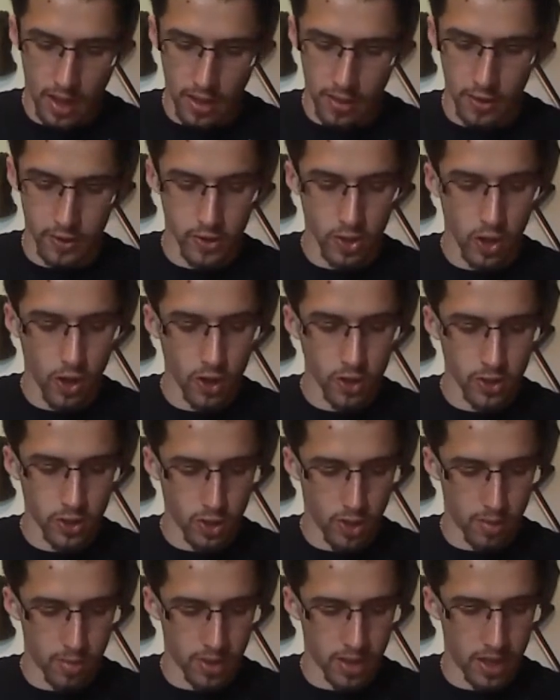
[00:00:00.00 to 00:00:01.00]
There's
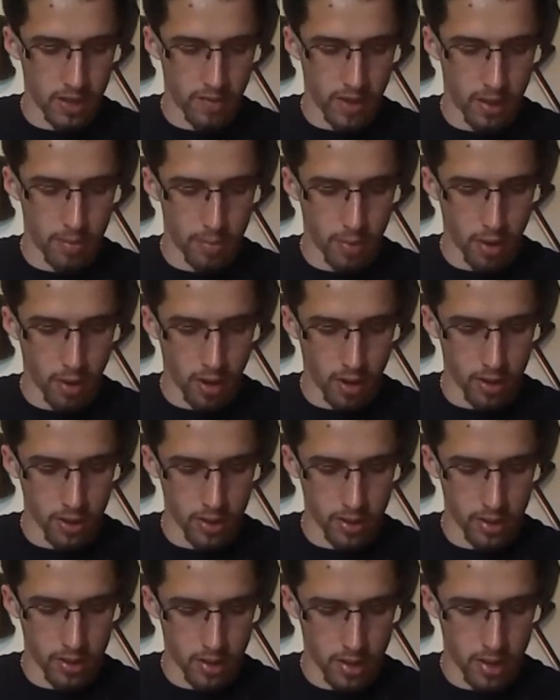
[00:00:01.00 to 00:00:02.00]
also, I believe, a part,
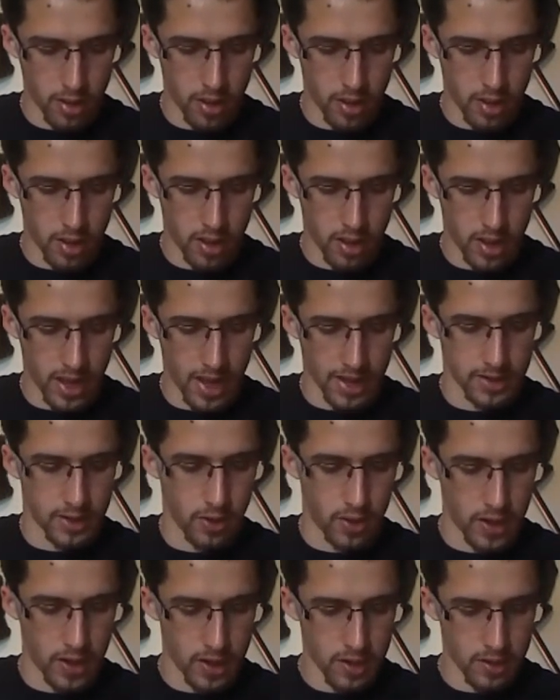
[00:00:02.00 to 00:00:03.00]
yes, here
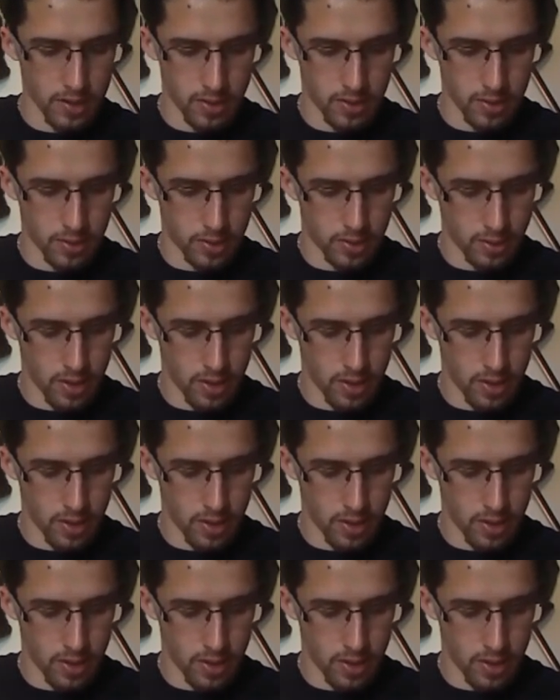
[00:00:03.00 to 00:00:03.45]
it is.